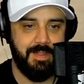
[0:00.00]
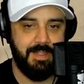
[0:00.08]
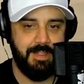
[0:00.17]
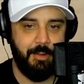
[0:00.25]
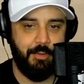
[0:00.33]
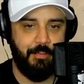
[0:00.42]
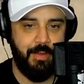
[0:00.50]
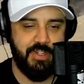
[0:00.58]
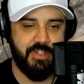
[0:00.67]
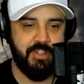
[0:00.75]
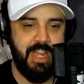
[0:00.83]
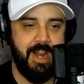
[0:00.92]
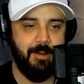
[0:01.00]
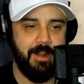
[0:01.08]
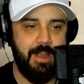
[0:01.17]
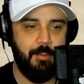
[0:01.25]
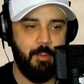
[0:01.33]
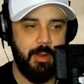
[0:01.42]
There's fish scattered
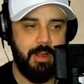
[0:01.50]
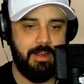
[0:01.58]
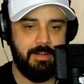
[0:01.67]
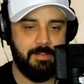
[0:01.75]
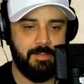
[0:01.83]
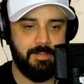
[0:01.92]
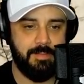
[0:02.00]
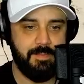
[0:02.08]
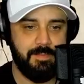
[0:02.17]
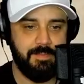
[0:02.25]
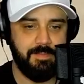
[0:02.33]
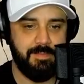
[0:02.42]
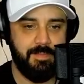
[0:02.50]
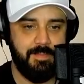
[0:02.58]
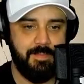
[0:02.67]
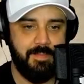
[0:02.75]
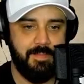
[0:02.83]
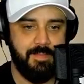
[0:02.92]
everywhere
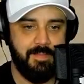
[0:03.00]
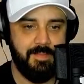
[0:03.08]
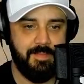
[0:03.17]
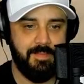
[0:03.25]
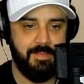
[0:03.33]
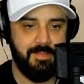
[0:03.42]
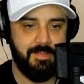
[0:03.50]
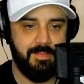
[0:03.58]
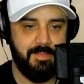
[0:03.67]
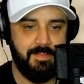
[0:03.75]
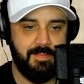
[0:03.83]
sardine bullets.